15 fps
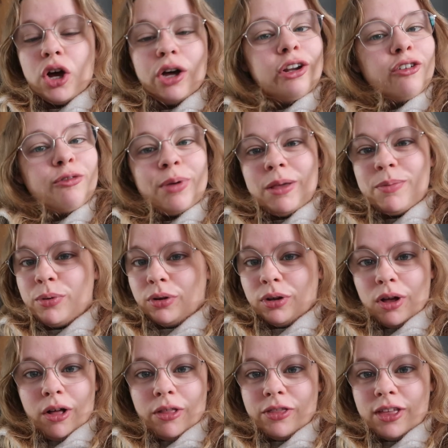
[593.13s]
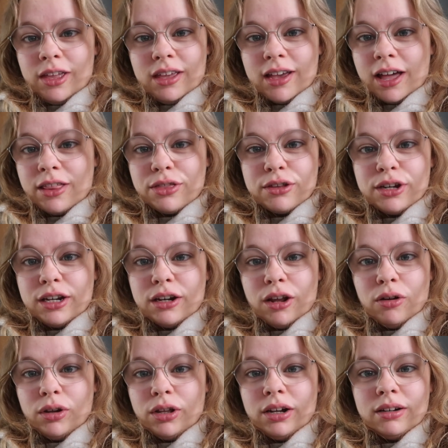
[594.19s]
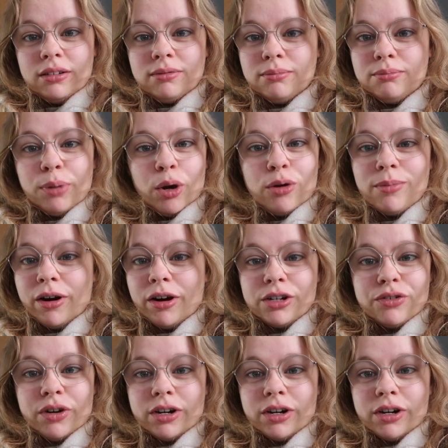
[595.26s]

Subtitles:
not enough people on the Anthony Nolan bone marrow